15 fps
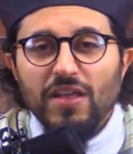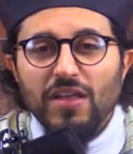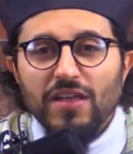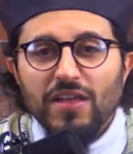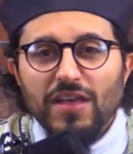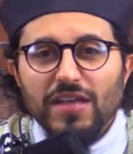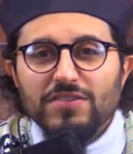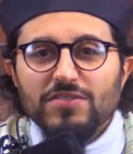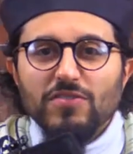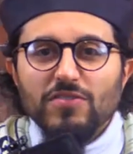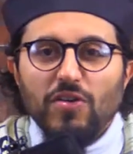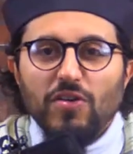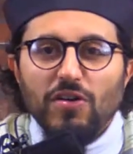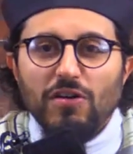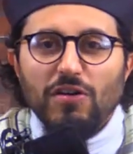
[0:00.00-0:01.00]
Enter
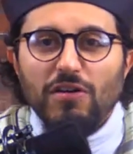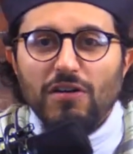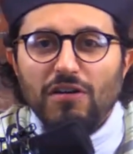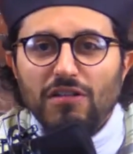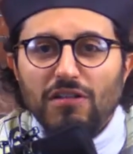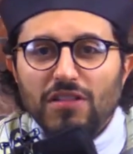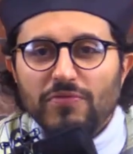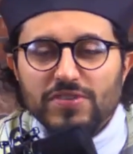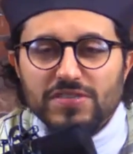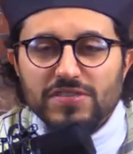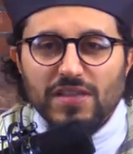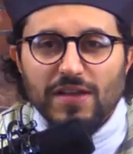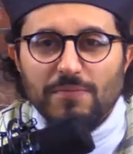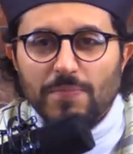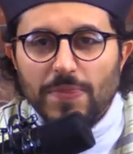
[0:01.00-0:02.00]
all of
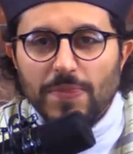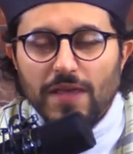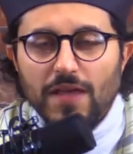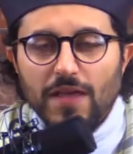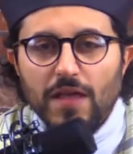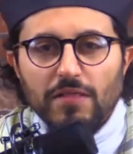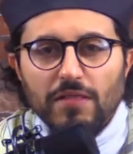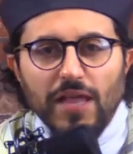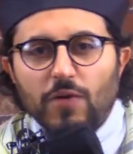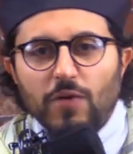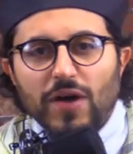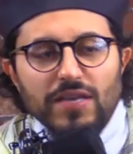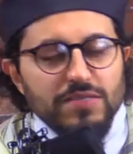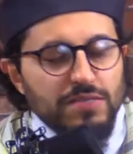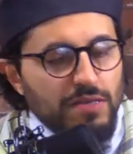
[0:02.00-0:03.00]
Islam.
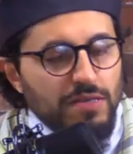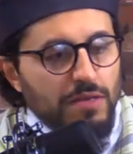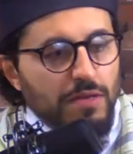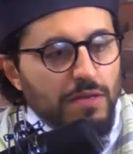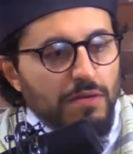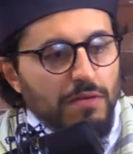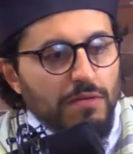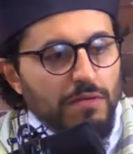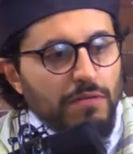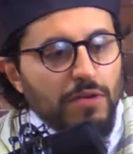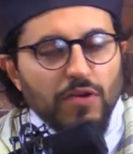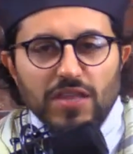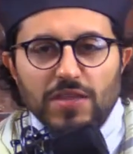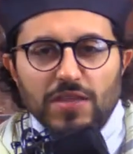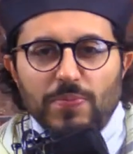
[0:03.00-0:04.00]
Likewise,
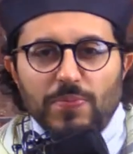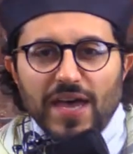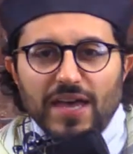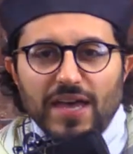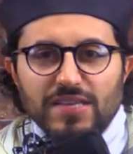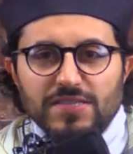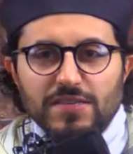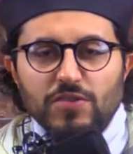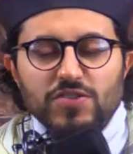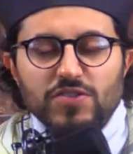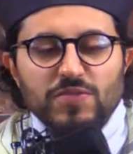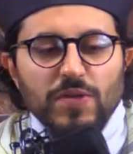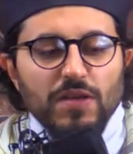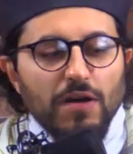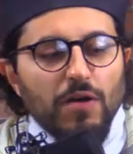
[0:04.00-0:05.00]
in the past, it used to
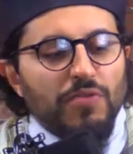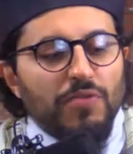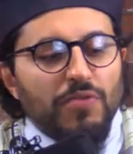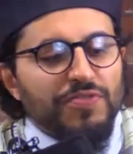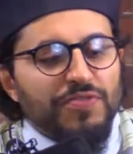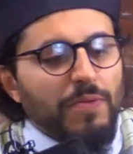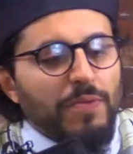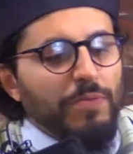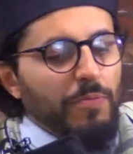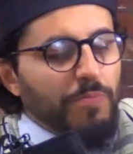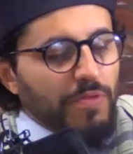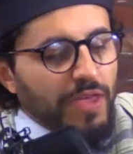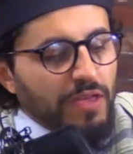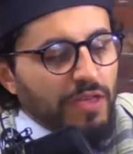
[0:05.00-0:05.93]
be, some people, they're